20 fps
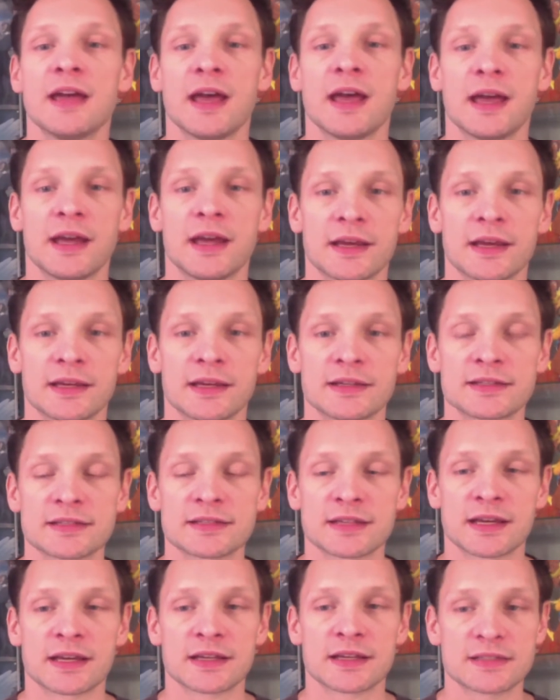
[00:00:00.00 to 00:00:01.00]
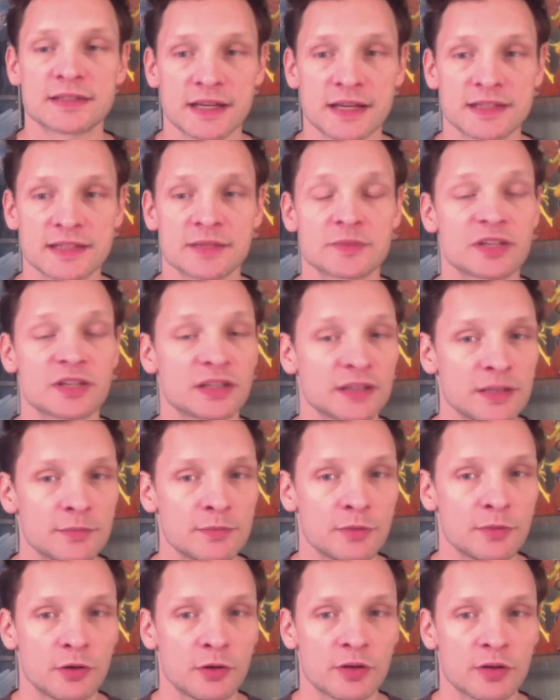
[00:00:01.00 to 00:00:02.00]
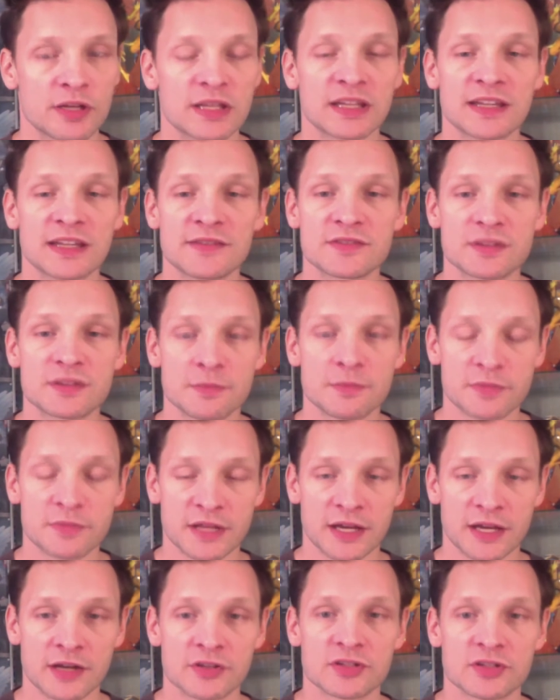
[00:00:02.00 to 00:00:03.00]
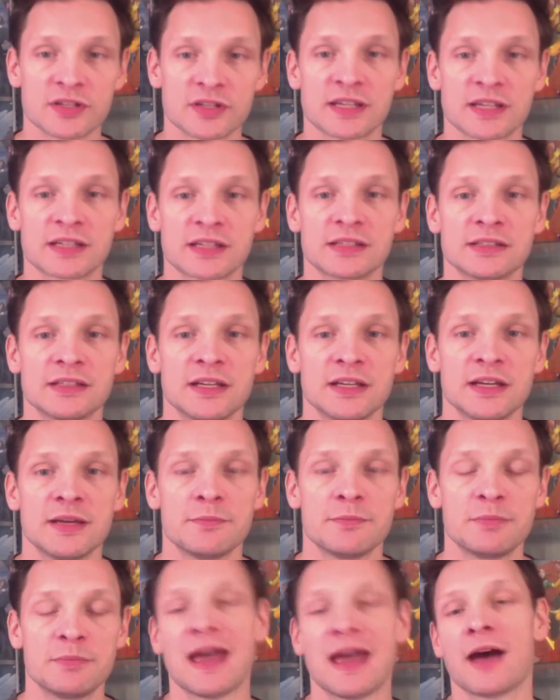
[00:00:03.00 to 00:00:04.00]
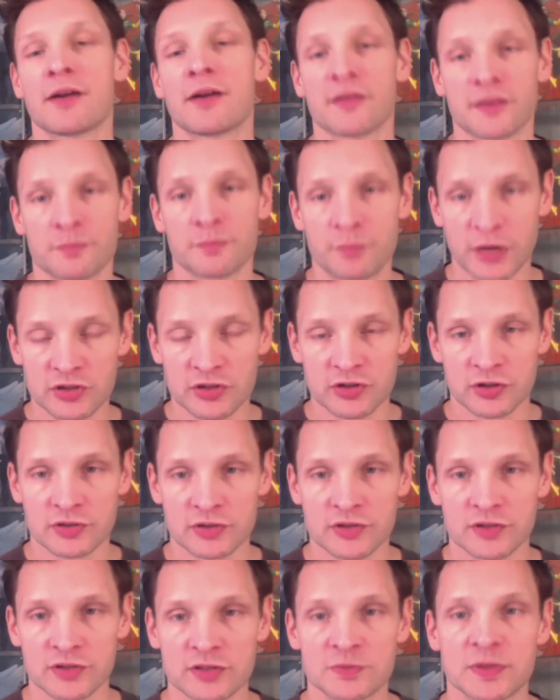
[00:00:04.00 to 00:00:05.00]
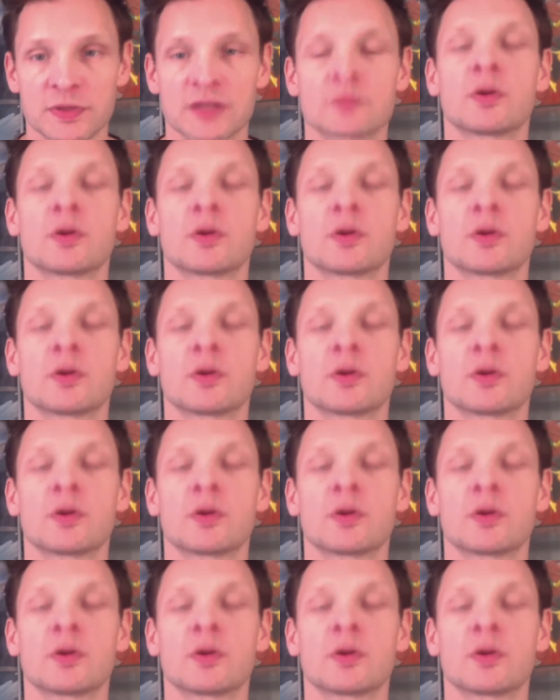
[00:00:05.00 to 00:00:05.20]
and takes them to Limbo and leaves them there so they can be out of the picture, so to speak,